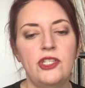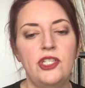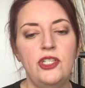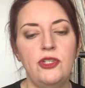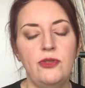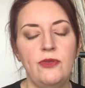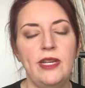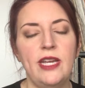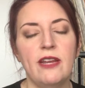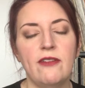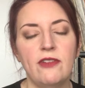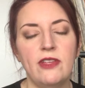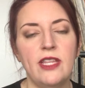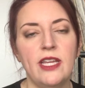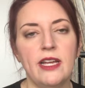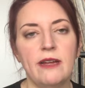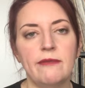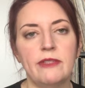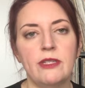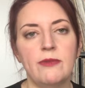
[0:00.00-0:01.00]
doing
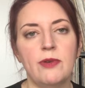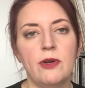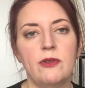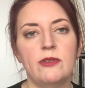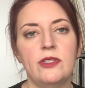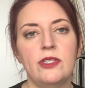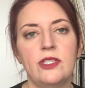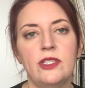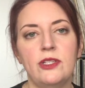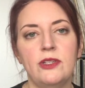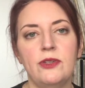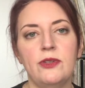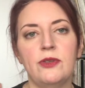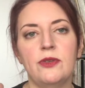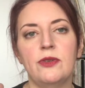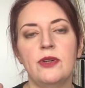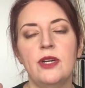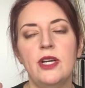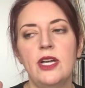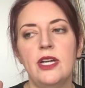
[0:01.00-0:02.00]
everything I'm supposed
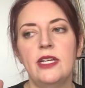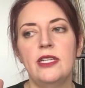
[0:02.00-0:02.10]
to,